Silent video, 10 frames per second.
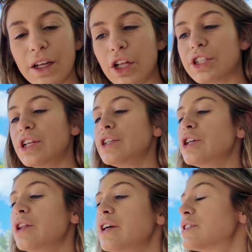Listening
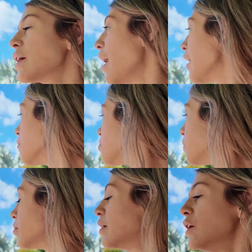to this guy,
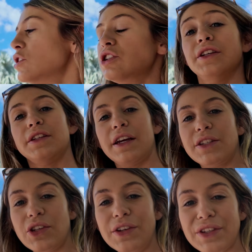he's like
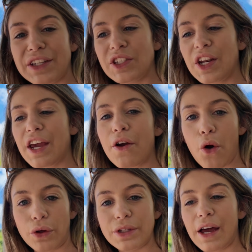sitting here
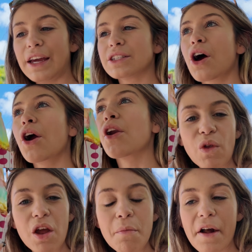all day is hard.
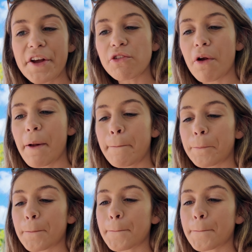Made my ice cream.